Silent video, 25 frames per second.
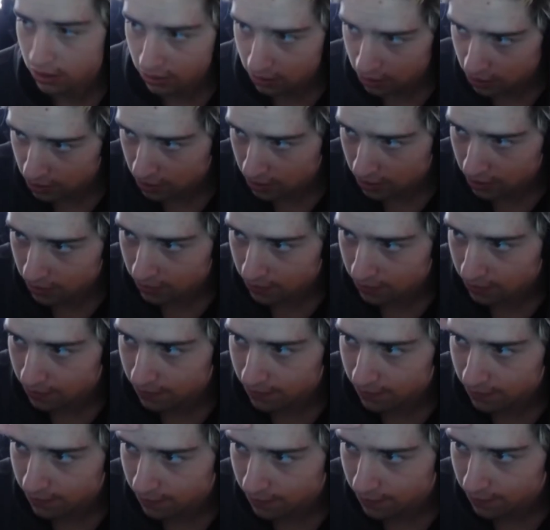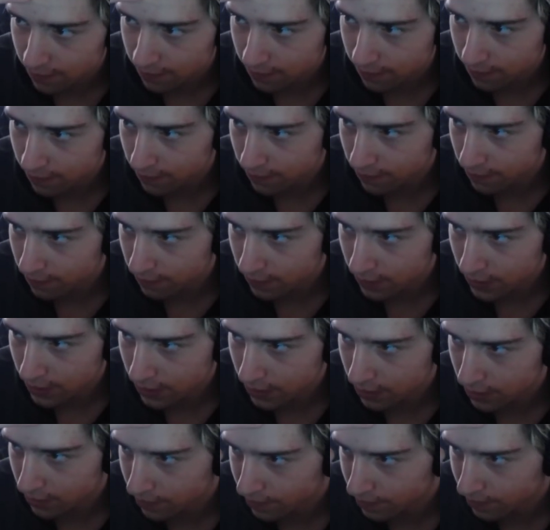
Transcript: Jesus. Fuck.